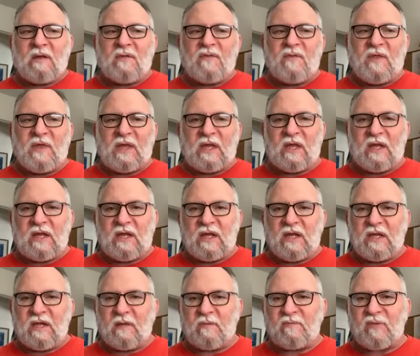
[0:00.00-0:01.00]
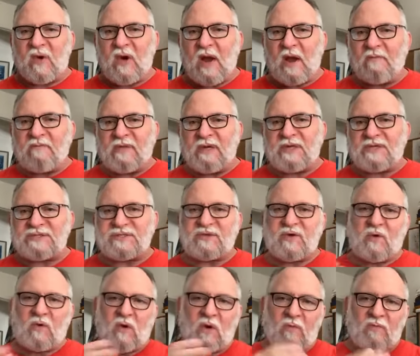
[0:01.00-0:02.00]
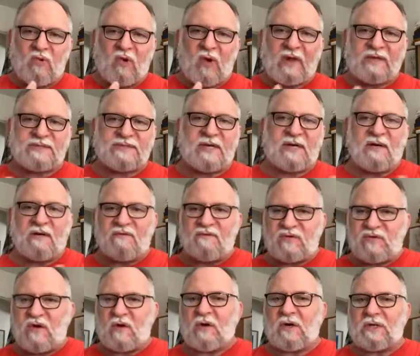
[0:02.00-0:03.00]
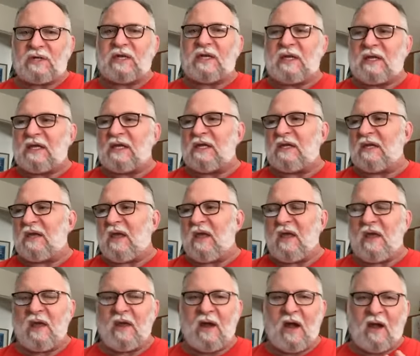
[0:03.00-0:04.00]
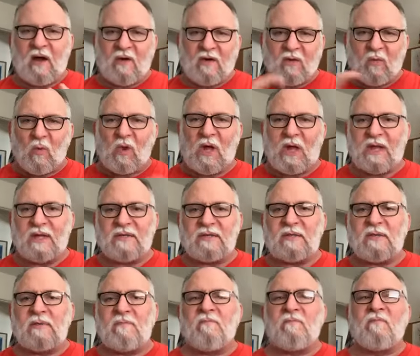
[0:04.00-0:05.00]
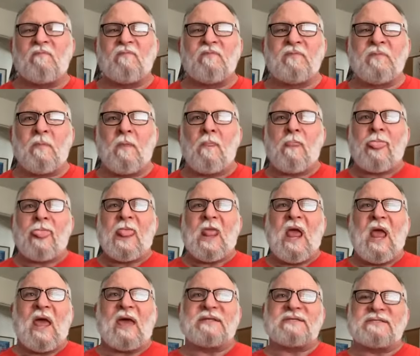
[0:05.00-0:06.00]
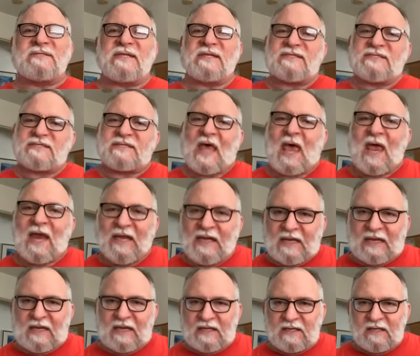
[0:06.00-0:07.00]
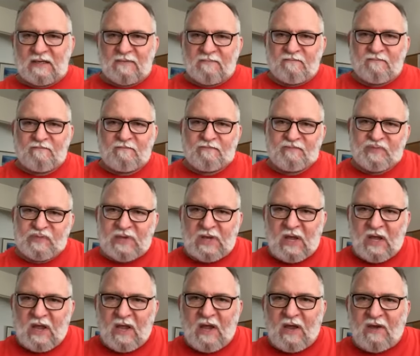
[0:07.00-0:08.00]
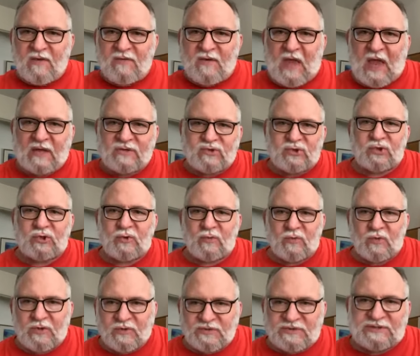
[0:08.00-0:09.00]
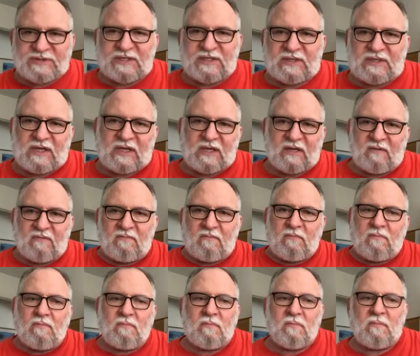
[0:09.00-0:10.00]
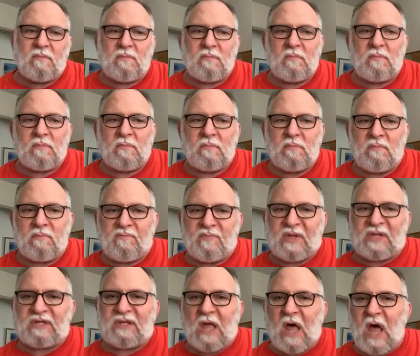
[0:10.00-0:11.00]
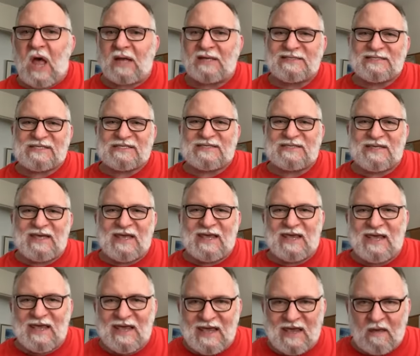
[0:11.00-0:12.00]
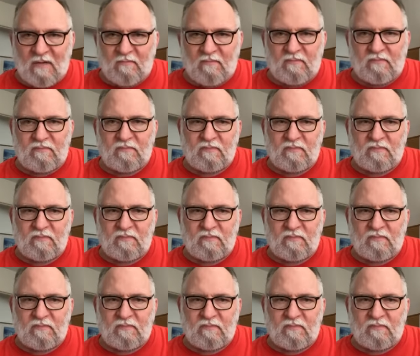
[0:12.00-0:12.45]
the prime minister or president of Turkey, Erdogen, has decided that Jerusalem belongs to him,